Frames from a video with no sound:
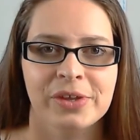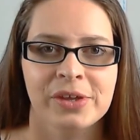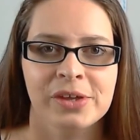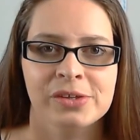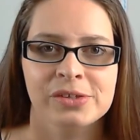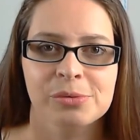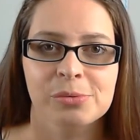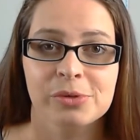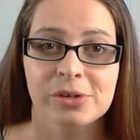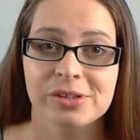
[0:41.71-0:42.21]

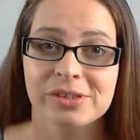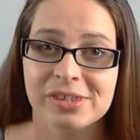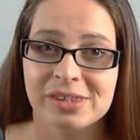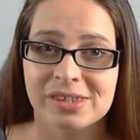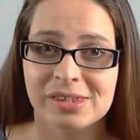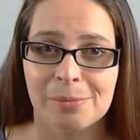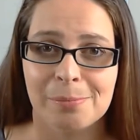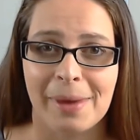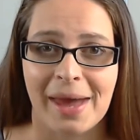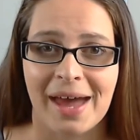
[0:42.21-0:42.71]
Some goods and
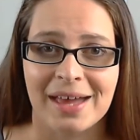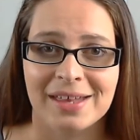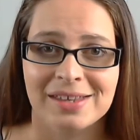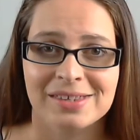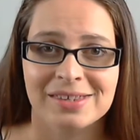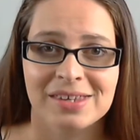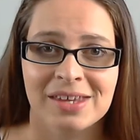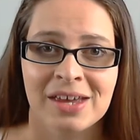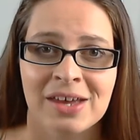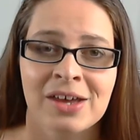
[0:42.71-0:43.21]
some
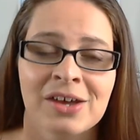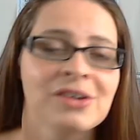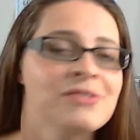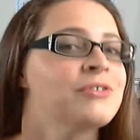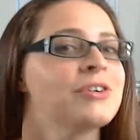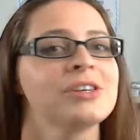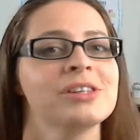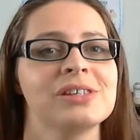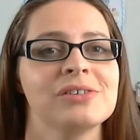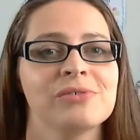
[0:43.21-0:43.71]
bads.
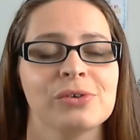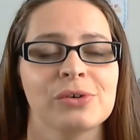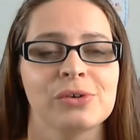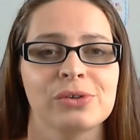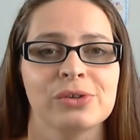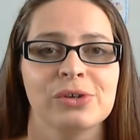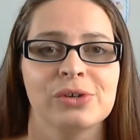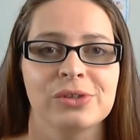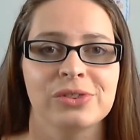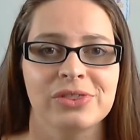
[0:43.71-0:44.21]
First of all,
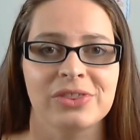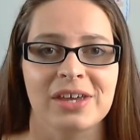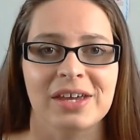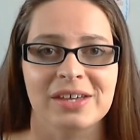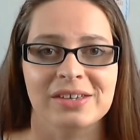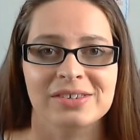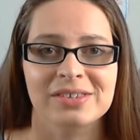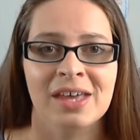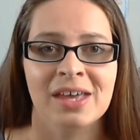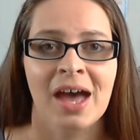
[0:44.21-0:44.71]
the good
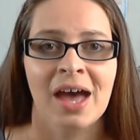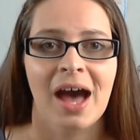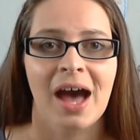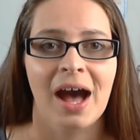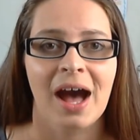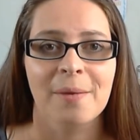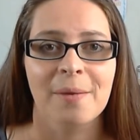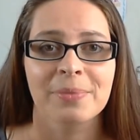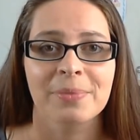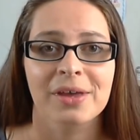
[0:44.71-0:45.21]
things.
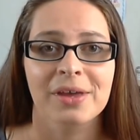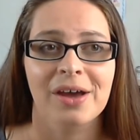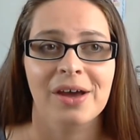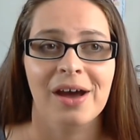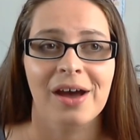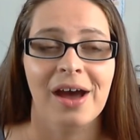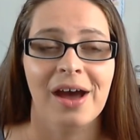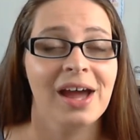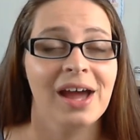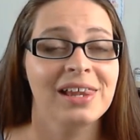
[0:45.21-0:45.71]
Um,
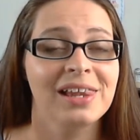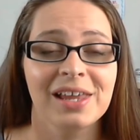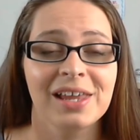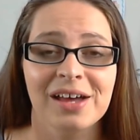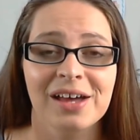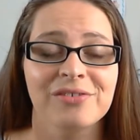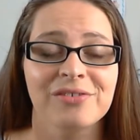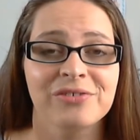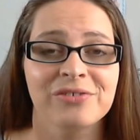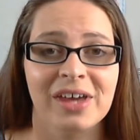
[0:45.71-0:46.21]
I
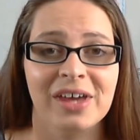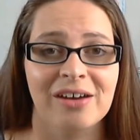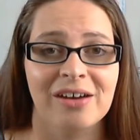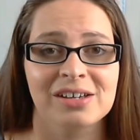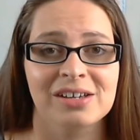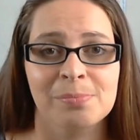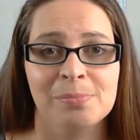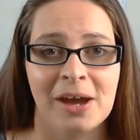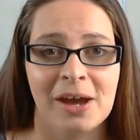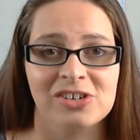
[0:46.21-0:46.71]
love
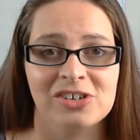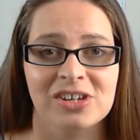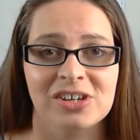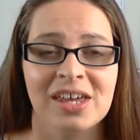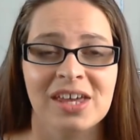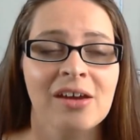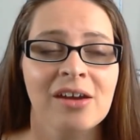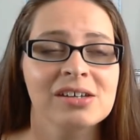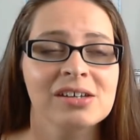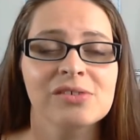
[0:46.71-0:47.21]
Gary's passion.
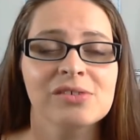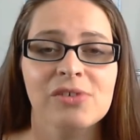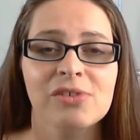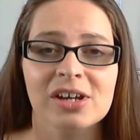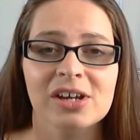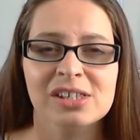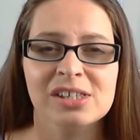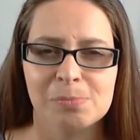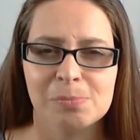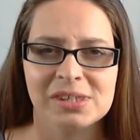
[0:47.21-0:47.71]
Gary's a
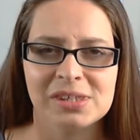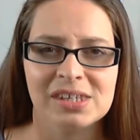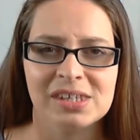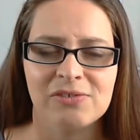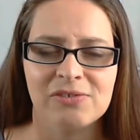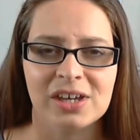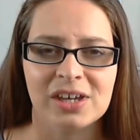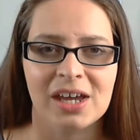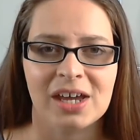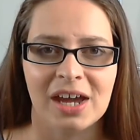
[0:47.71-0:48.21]
very
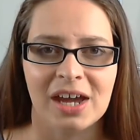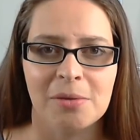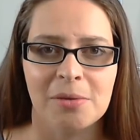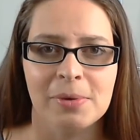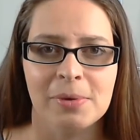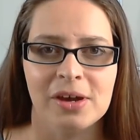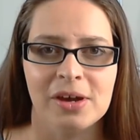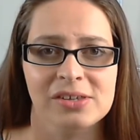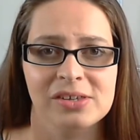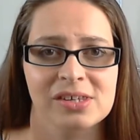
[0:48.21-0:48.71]
specific kind of
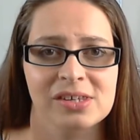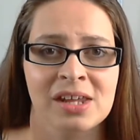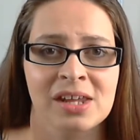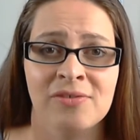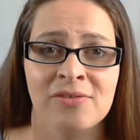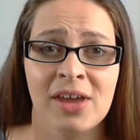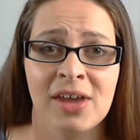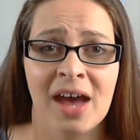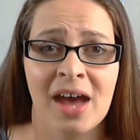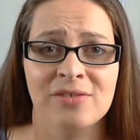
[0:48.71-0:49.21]
person.
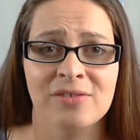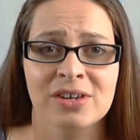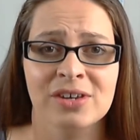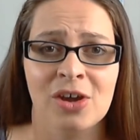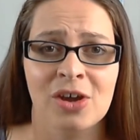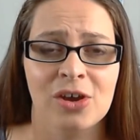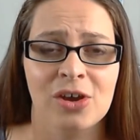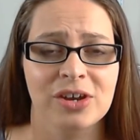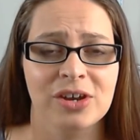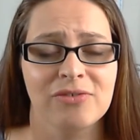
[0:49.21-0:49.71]
If you haven't
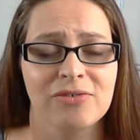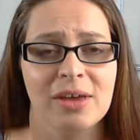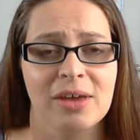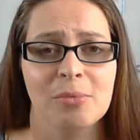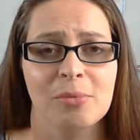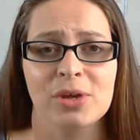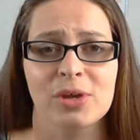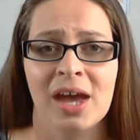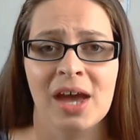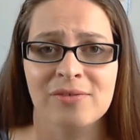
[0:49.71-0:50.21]
heard of him
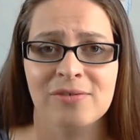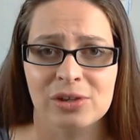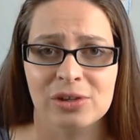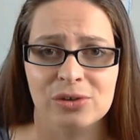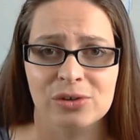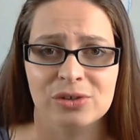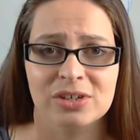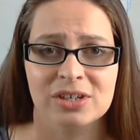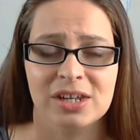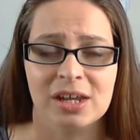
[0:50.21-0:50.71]
or you haven't
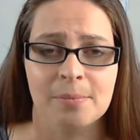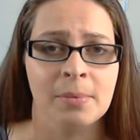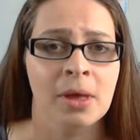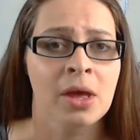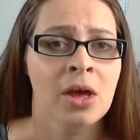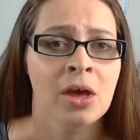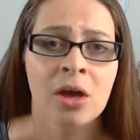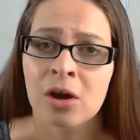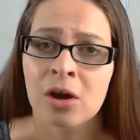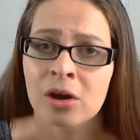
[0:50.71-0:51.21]
looked at him
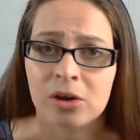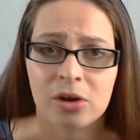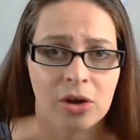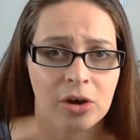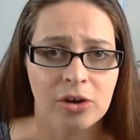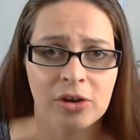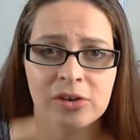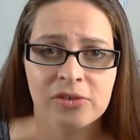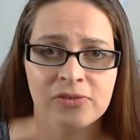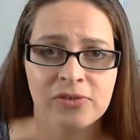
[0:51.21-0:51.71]

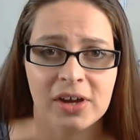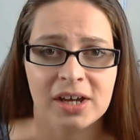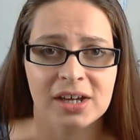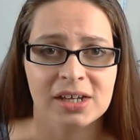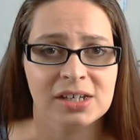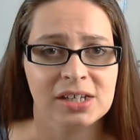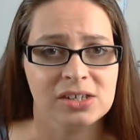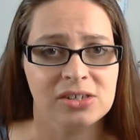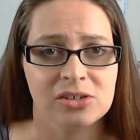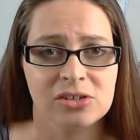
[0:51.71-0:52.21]
go
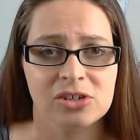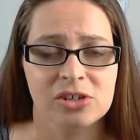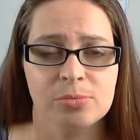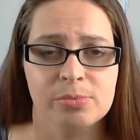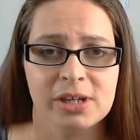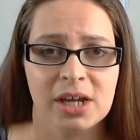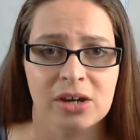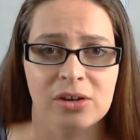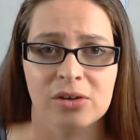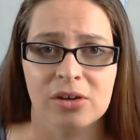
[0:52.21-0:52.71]
find his YouTube
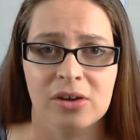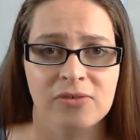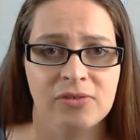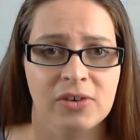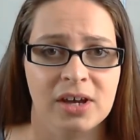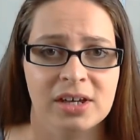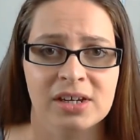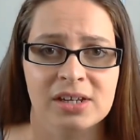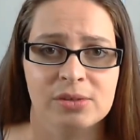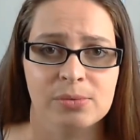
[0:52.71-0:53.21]
channel, go
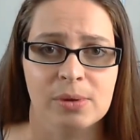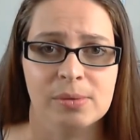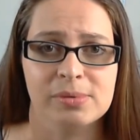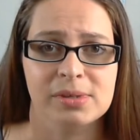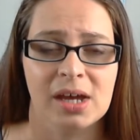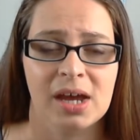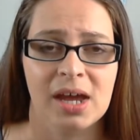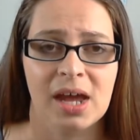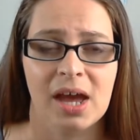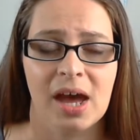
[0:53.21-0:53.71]
find his
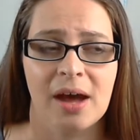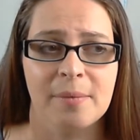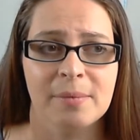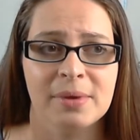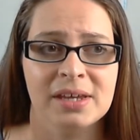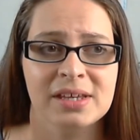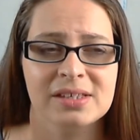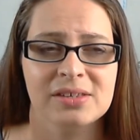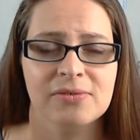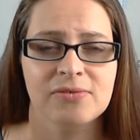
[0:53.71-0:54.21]
website. Um,
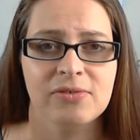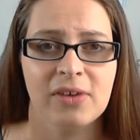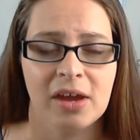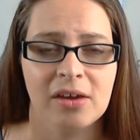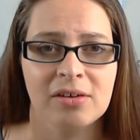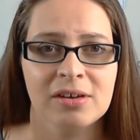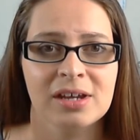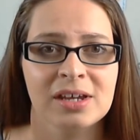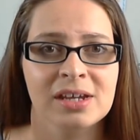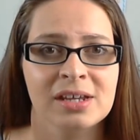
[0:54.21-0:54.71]
he's a
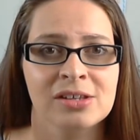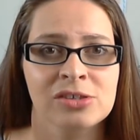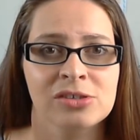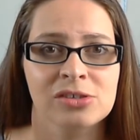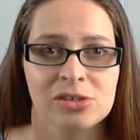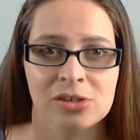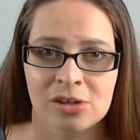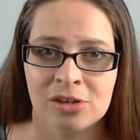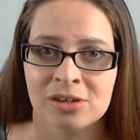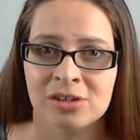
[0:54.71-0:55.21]
very
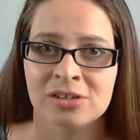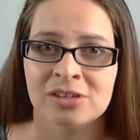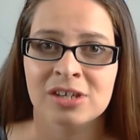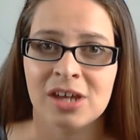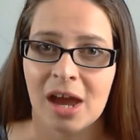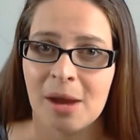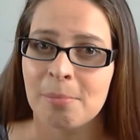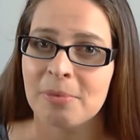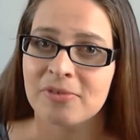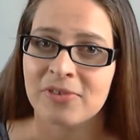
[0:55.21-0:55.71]
certain
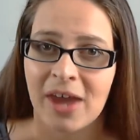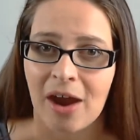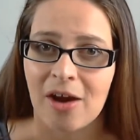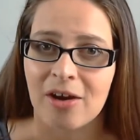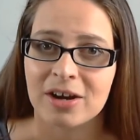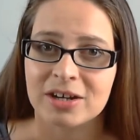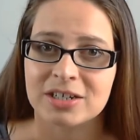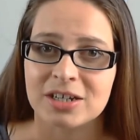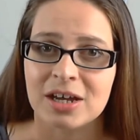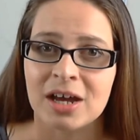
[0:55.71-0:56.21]
type of
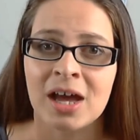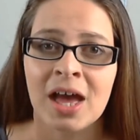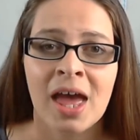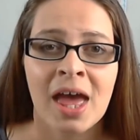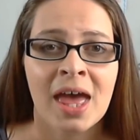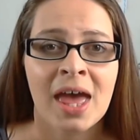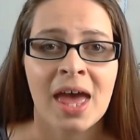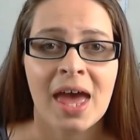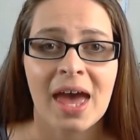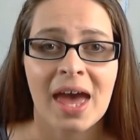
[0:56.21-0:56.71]
character,
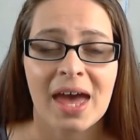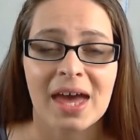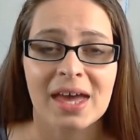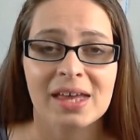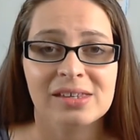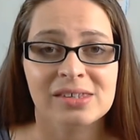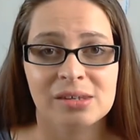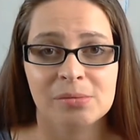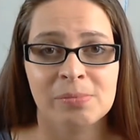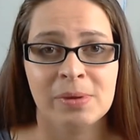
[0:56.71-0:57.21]

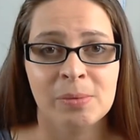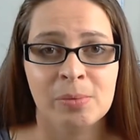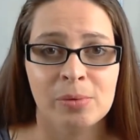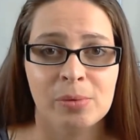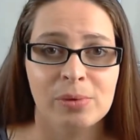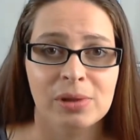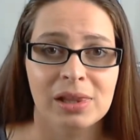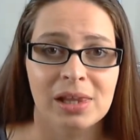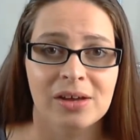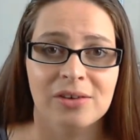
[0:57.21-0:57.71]
and some people
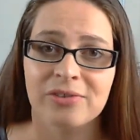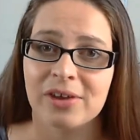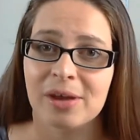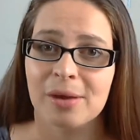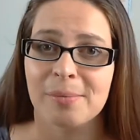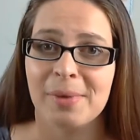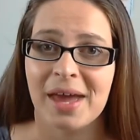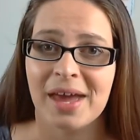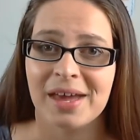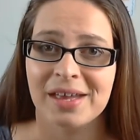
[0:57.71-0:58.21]
will love
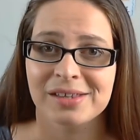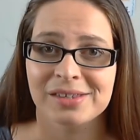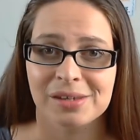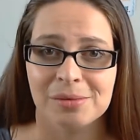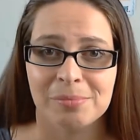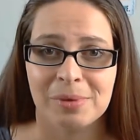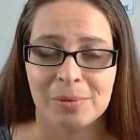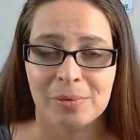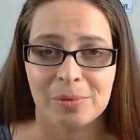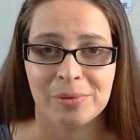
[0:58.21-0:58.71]
him and
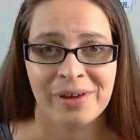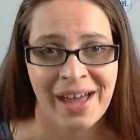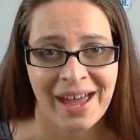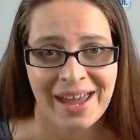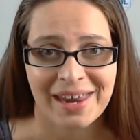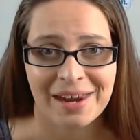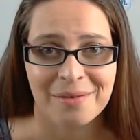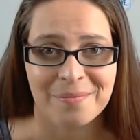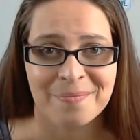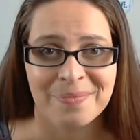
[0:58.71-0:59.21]
some people will
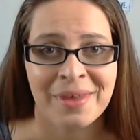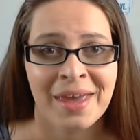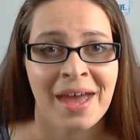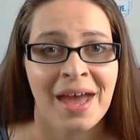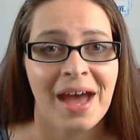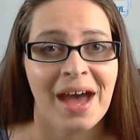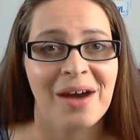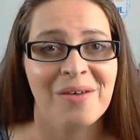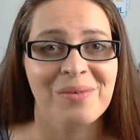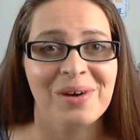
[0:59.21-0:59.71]
hate him.
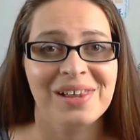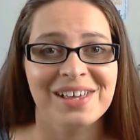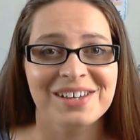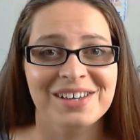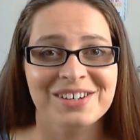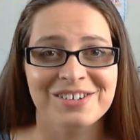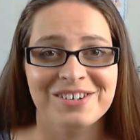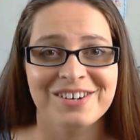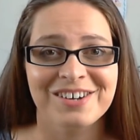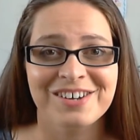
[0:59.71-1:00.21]
And while I
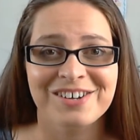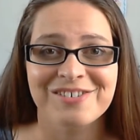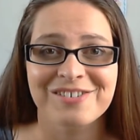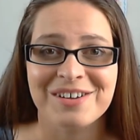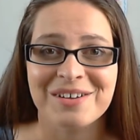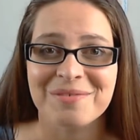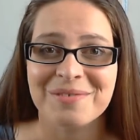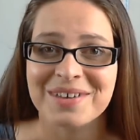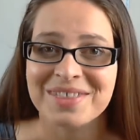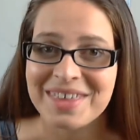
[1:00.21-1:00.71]
don't
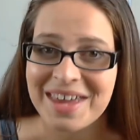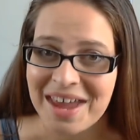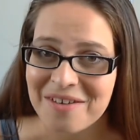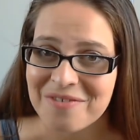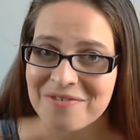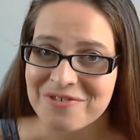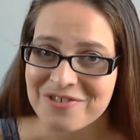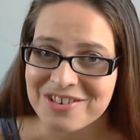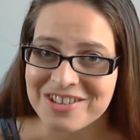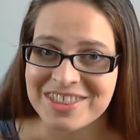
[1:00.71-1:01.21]
agree with
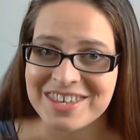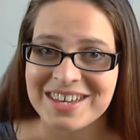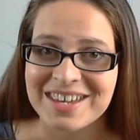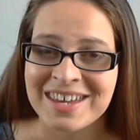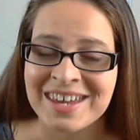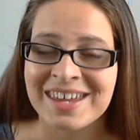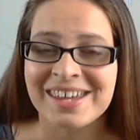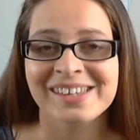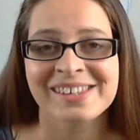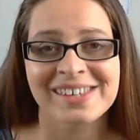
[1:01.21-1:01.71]
everything
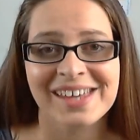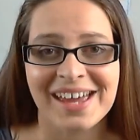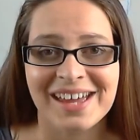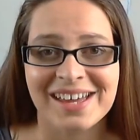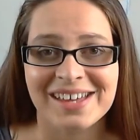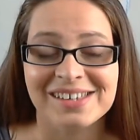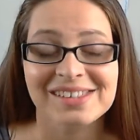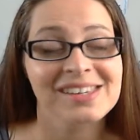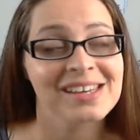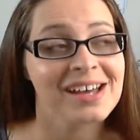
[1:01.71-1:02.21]
he
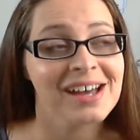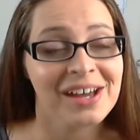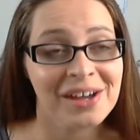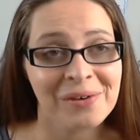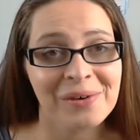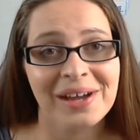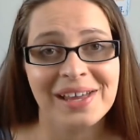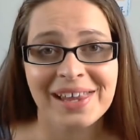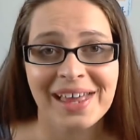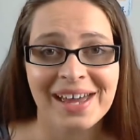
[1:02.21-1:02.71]
says, I
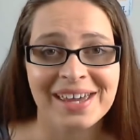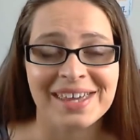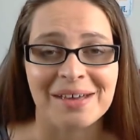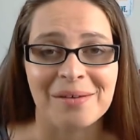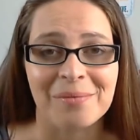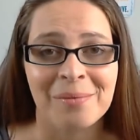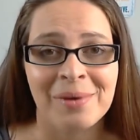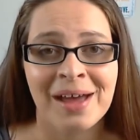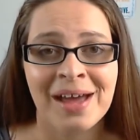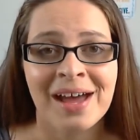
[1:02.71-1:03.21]
quite like
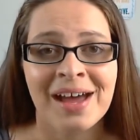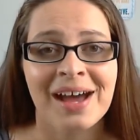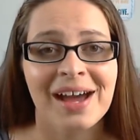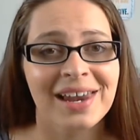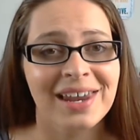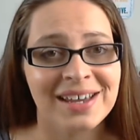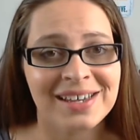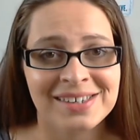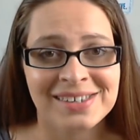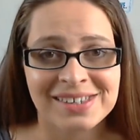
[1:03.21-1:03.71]
him. I
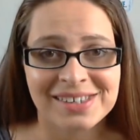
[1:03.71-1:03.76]
like his